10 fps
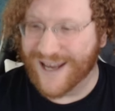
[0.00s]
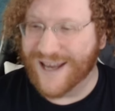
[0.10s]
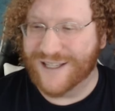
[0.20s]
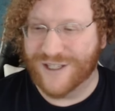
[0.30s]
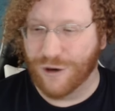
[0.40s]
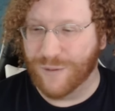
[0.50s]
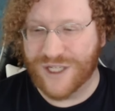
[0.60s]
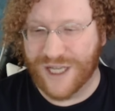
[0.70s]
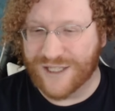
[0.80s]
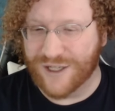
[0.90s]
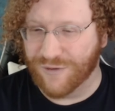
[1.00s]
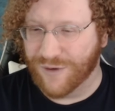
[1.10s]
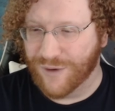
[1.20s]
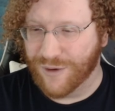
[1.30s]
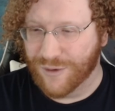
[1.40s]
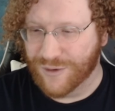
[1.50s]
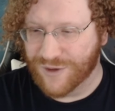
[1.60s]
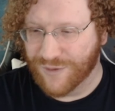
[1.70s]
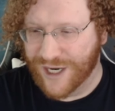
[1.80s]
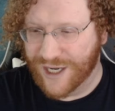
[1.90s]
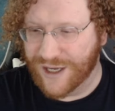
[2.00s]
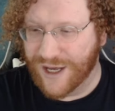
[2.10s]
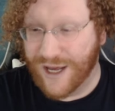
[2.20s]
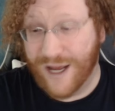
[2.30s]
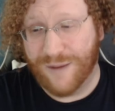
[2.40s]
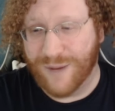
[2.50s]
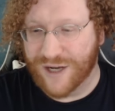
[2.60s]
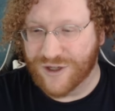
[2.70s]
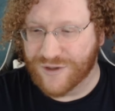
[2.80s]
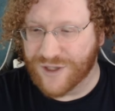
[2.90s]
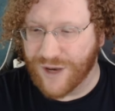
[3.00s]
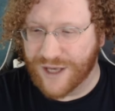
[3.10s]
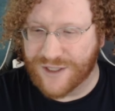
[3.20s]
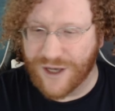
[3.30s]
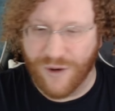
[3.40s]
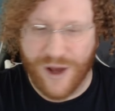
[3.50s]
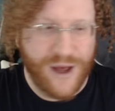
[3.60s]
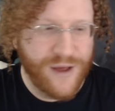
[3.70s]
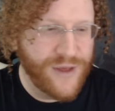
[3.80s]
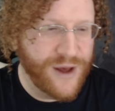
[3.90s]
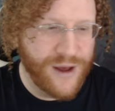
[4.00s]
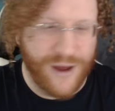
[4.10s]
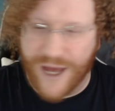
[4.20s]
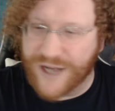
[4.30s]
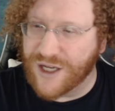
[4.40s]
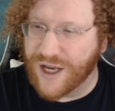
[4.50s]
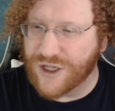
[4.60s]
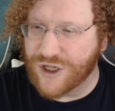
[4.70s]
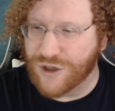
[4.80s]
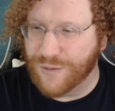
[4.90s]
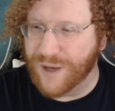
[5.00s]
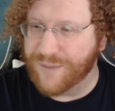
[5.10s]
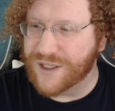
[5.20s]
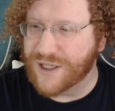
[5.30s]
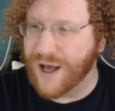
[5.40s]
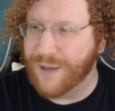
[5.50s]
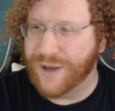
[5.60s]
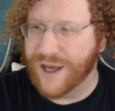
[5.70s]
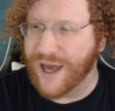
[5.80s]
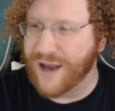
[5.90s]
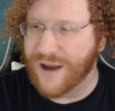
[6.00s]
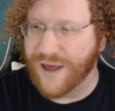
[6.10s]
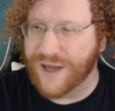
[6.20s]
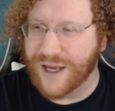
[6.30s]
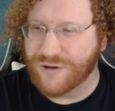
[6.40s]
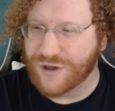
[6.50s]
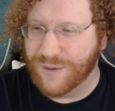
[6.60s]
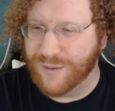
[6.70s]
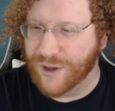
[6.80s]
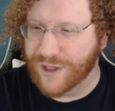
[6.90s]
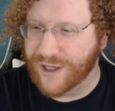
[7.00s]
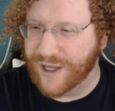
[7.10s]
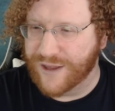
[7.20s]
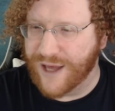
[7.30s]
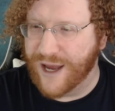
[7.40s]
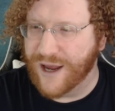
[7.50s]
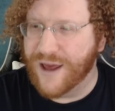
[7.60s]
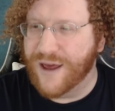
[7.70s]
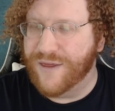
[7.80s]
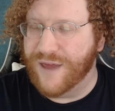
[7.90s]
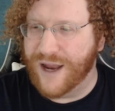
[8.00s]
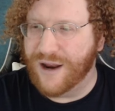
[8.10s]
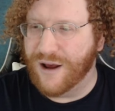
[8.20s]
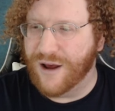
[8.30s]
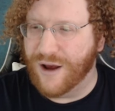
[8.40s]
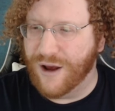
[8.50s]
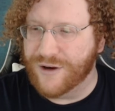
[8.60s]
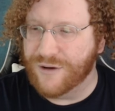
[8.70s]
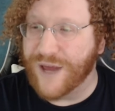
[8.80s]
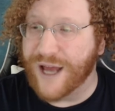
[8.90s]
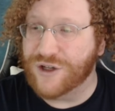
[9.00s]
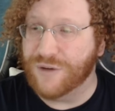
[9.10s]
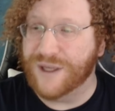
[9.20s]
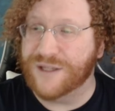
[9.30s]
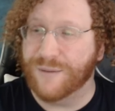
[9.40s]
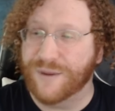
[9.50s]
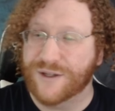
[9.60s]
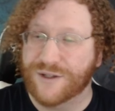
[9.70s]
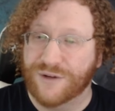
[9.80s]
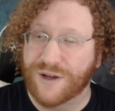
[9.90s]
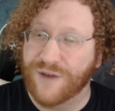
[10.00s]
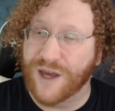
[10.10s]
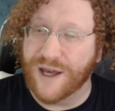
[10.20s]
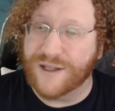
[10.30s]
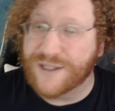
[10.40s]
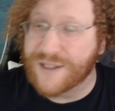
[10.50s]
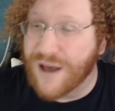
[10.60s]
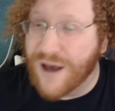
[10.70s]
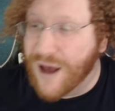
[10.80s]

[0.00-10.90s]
It's so much easier for recruiters to read it and managers. Okay, so the education should be up at the top. Again, nothing here should be bolded like that. Then under that should be some of the certificates.